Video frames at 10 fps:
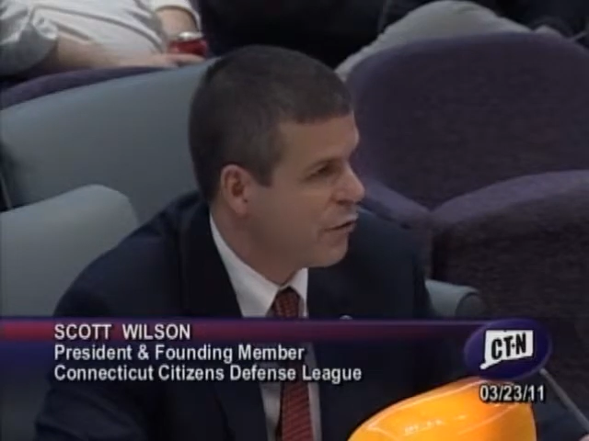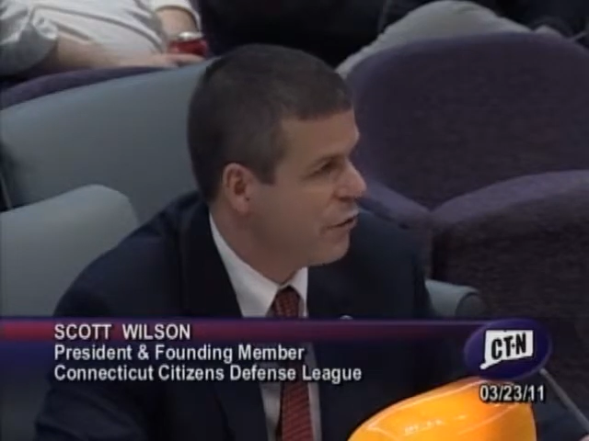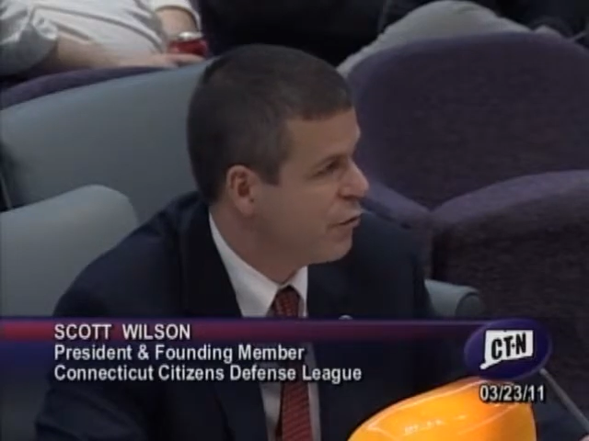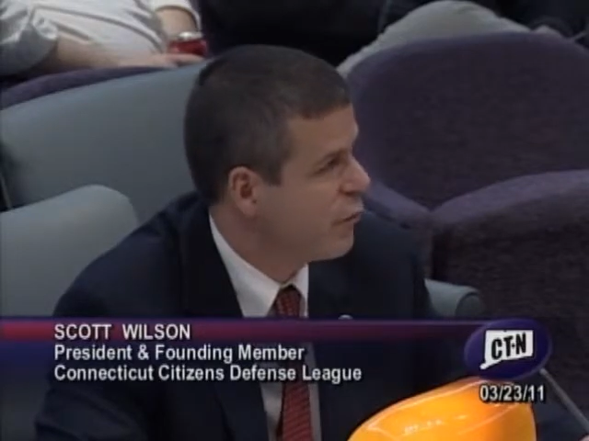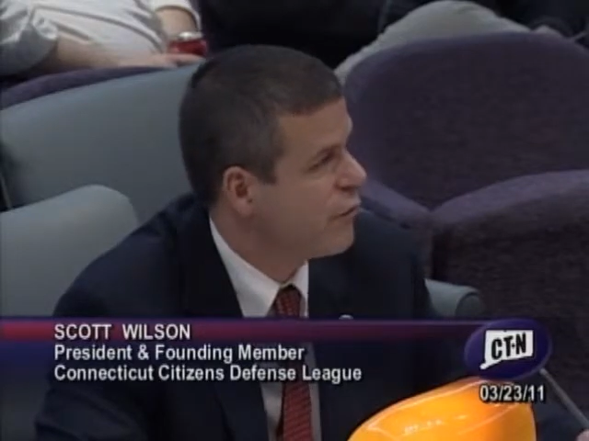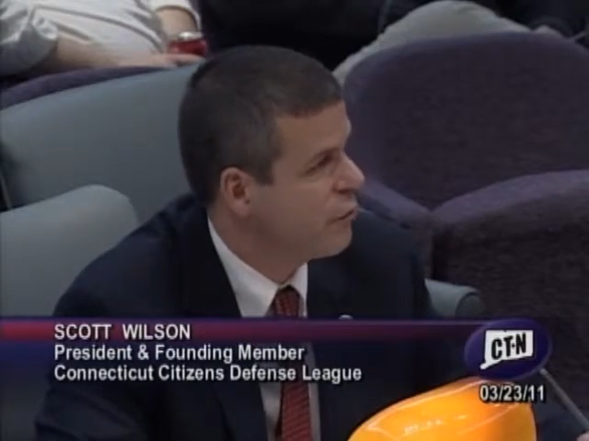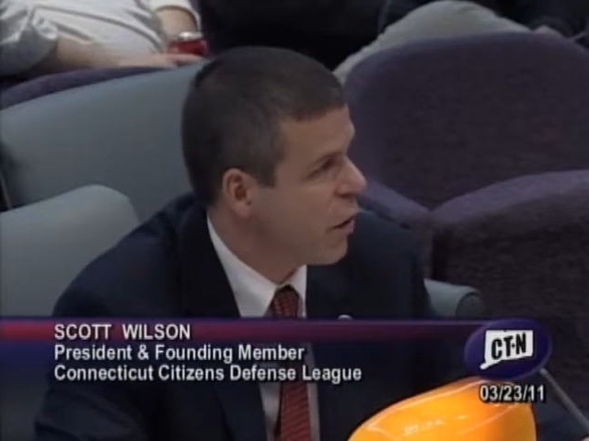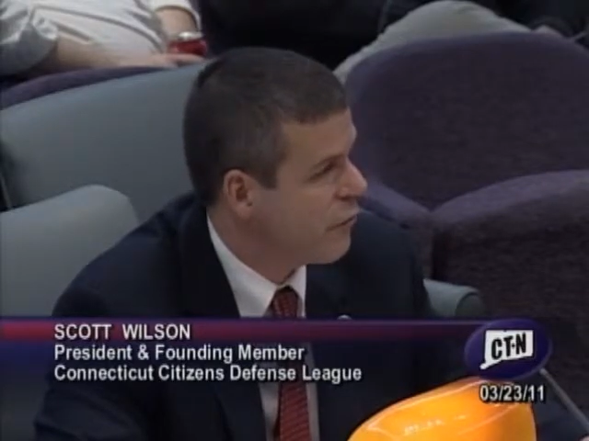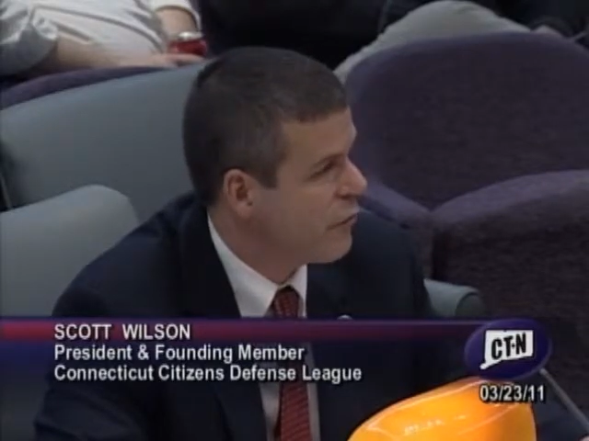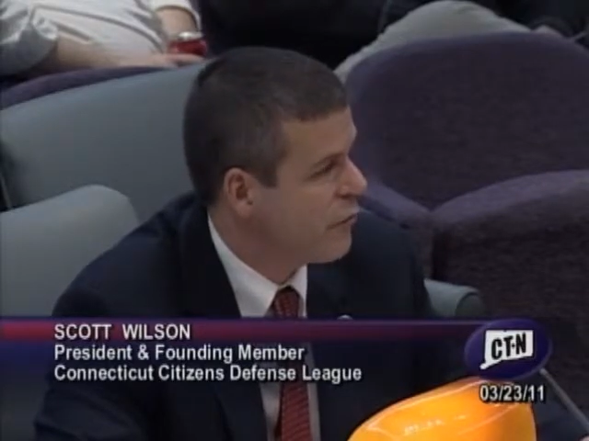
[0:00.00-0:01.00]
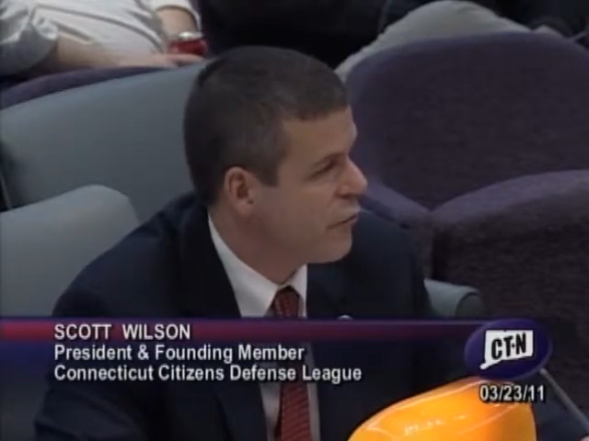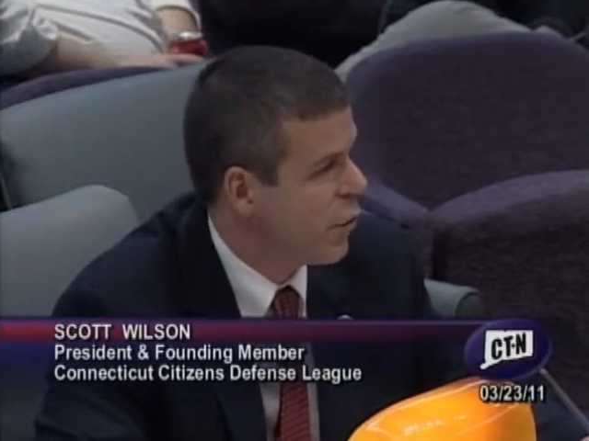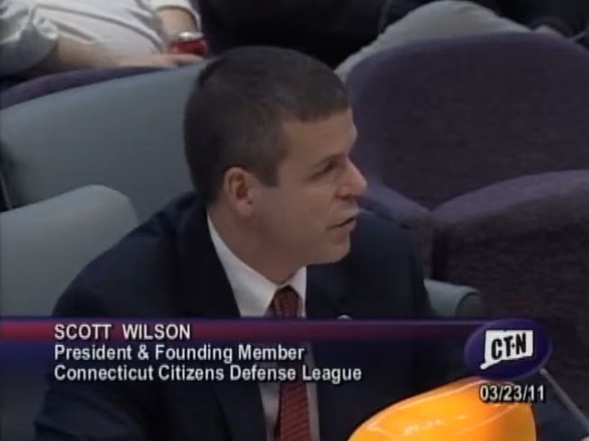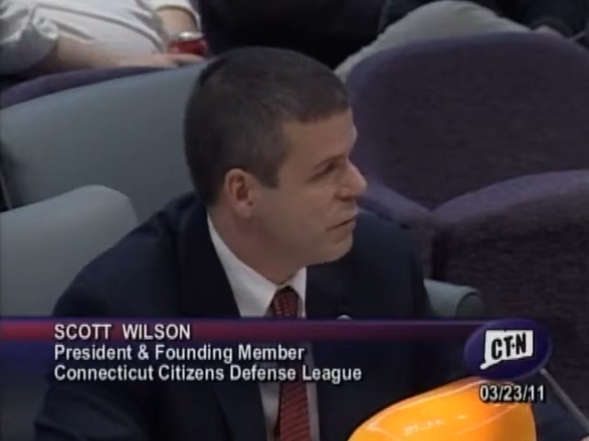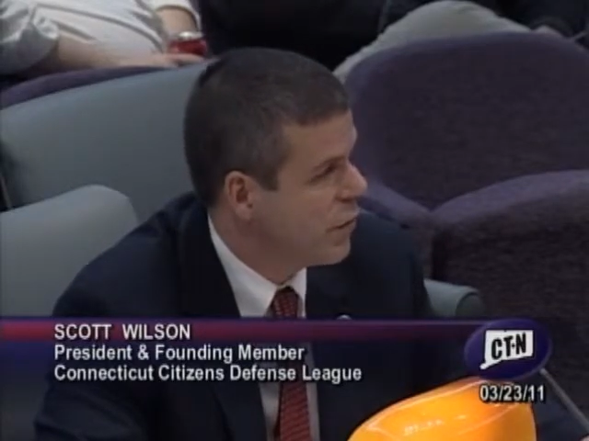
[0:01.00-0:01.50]
issue was the Lost and
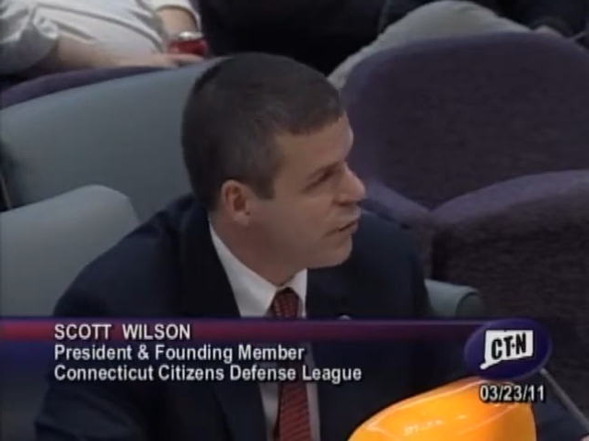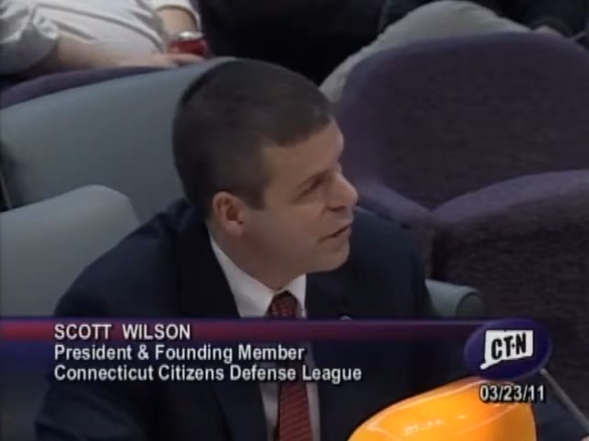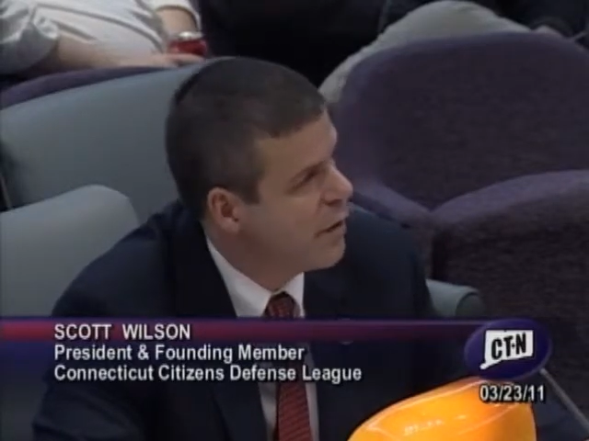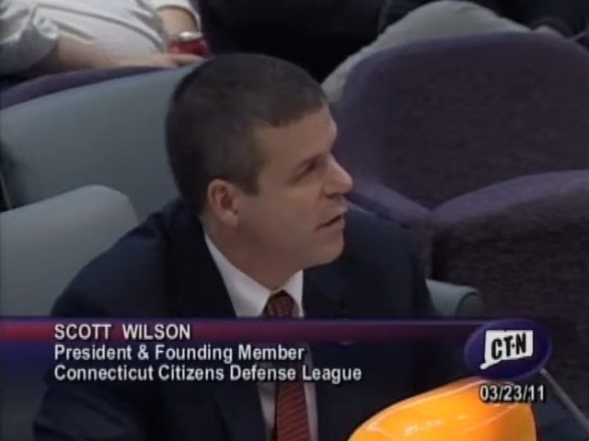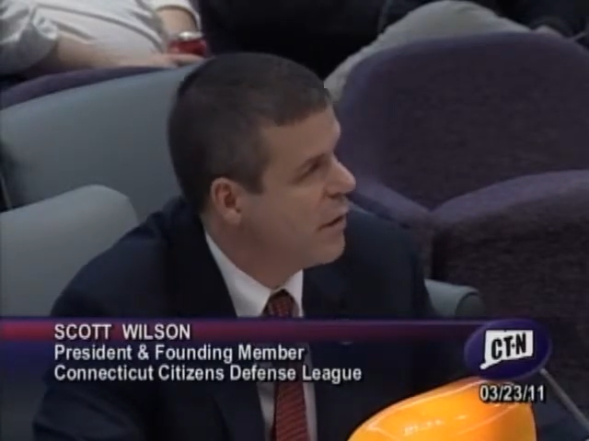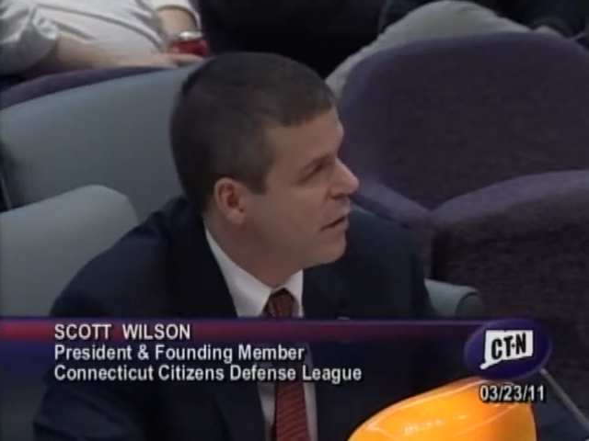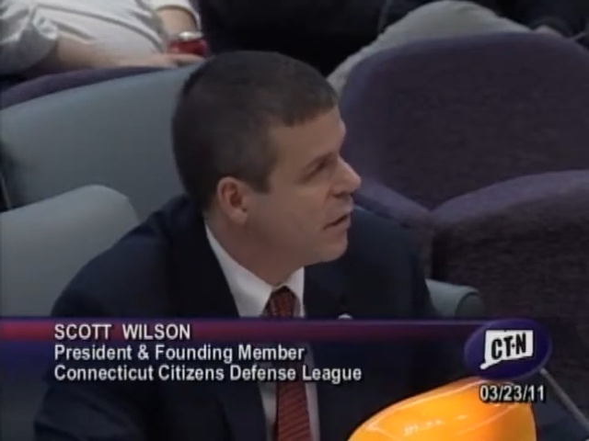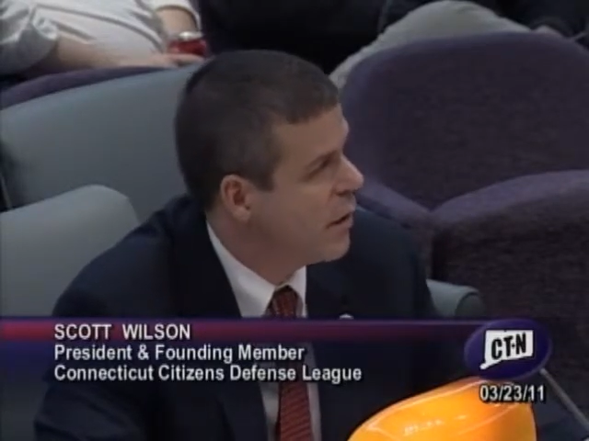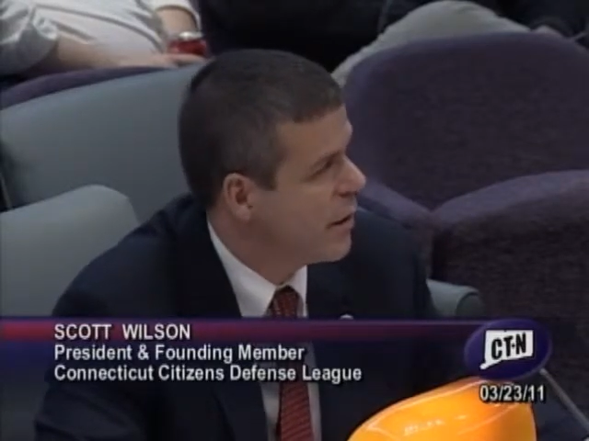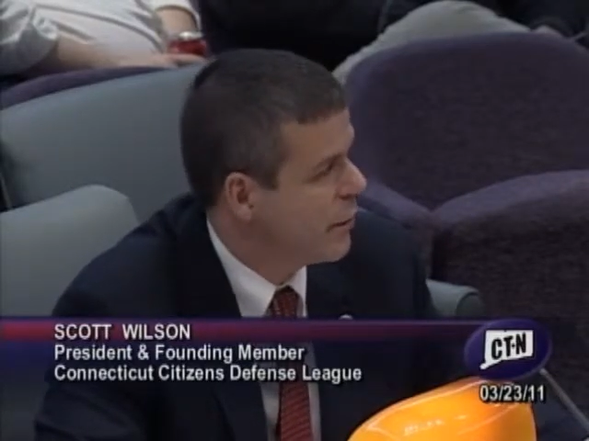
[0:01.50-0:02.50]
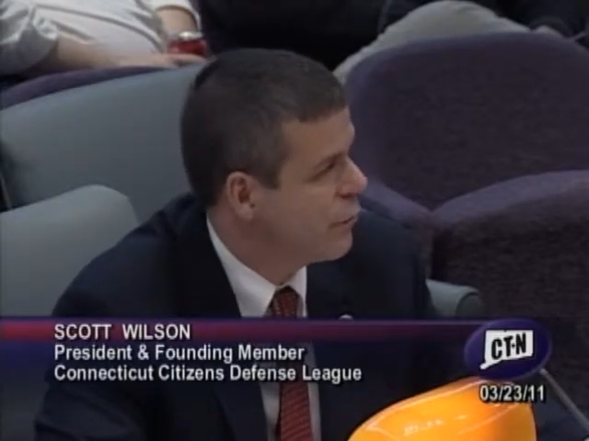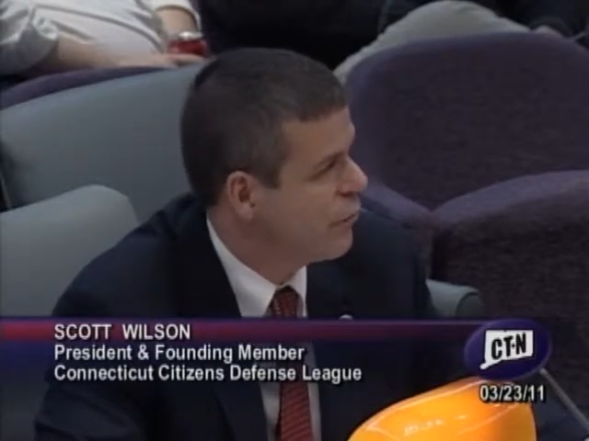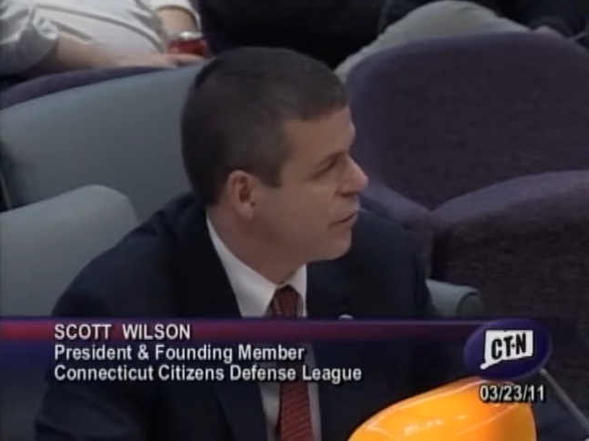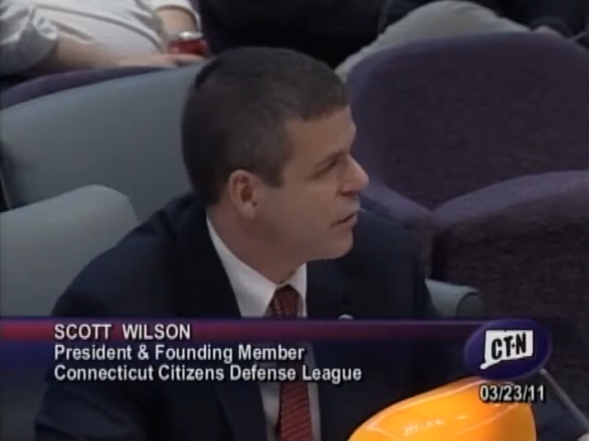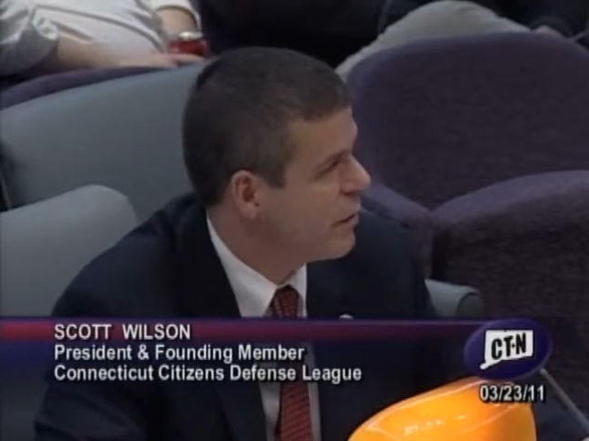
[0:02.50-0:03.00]
Stolen bill. It
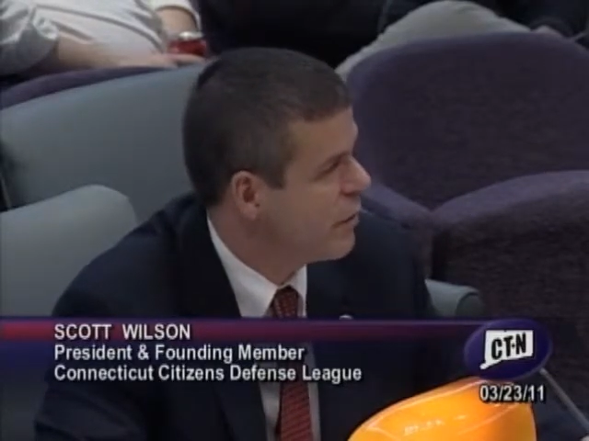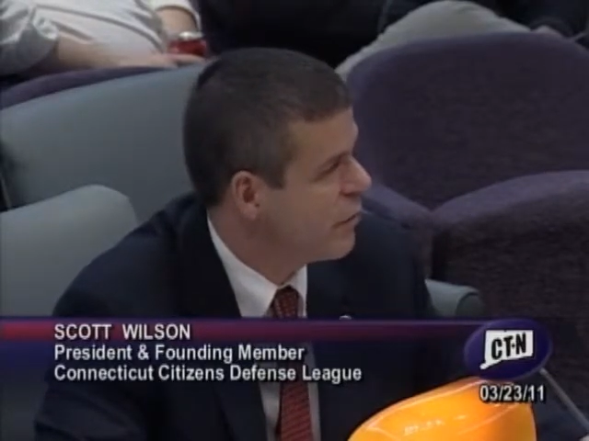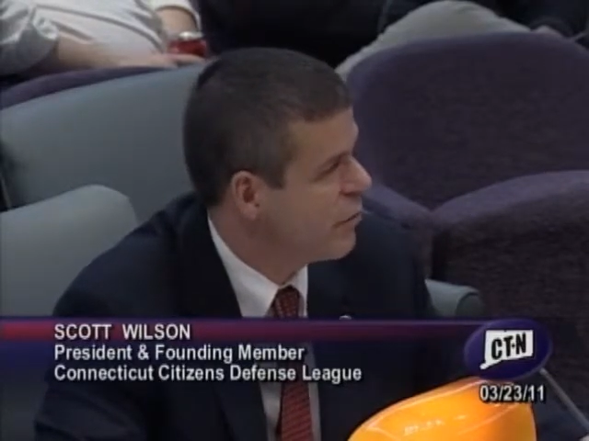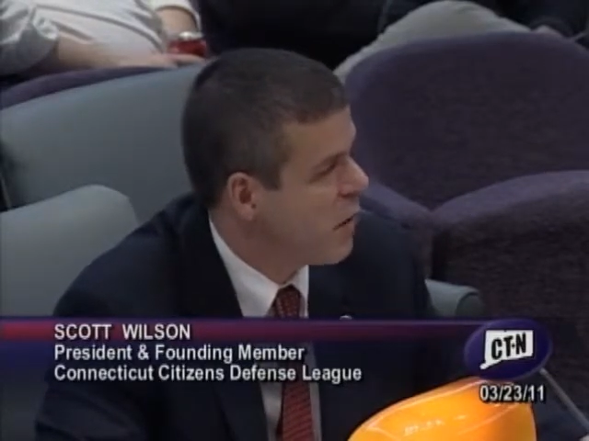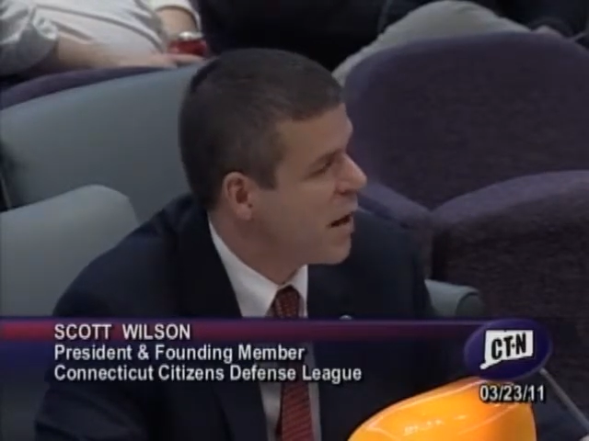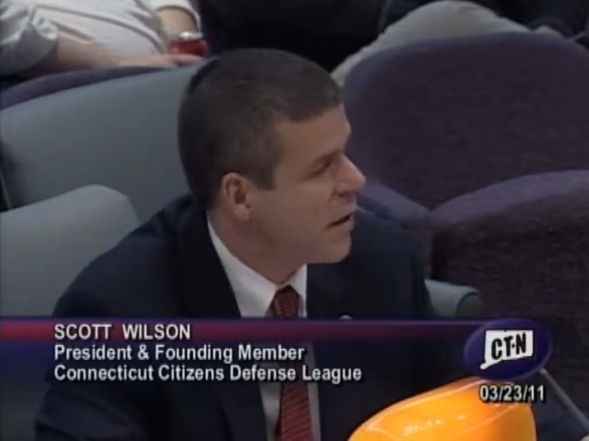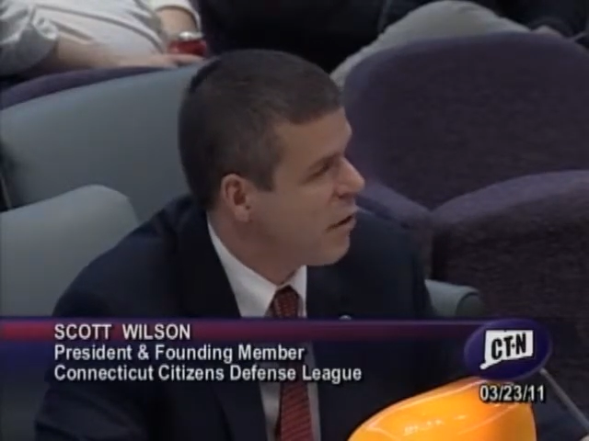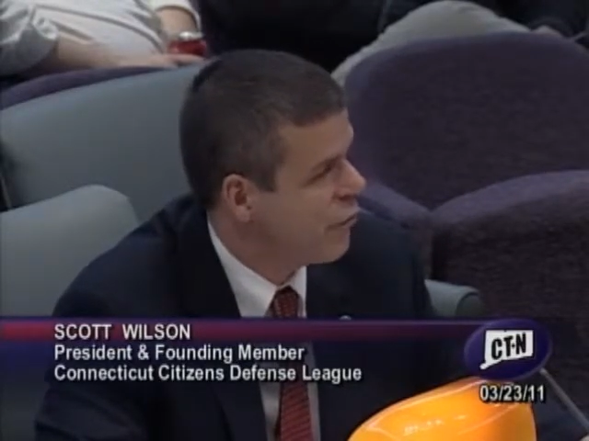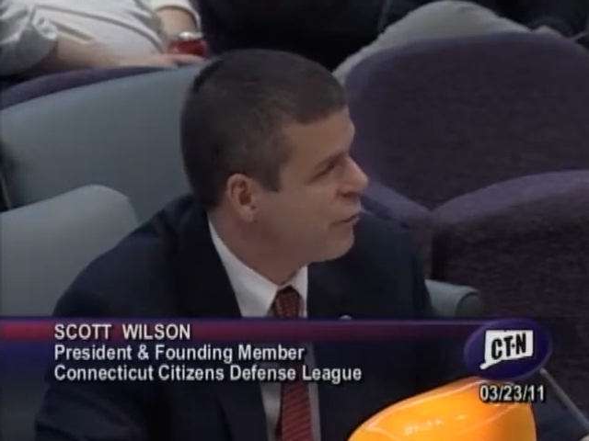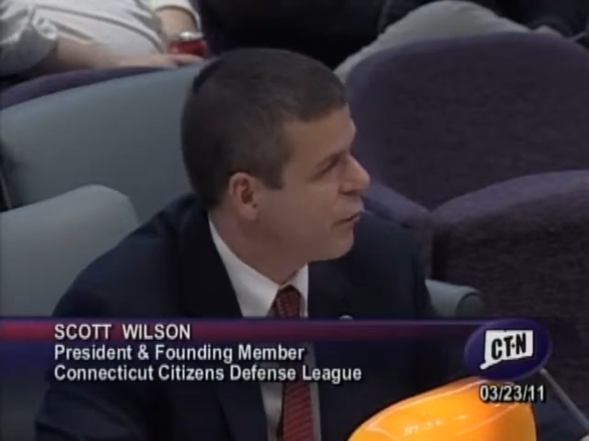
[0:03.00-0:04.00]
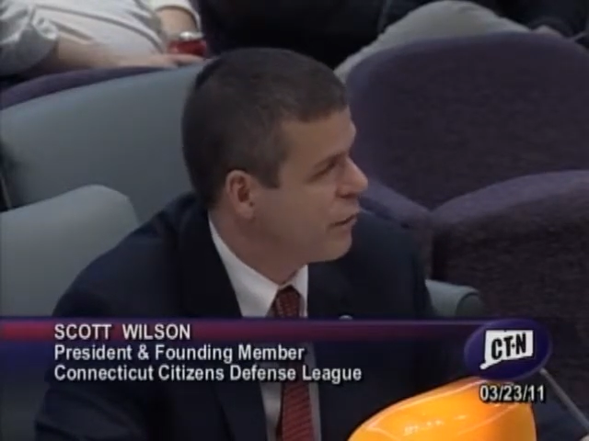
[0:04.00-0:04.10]
was, to my knowledge,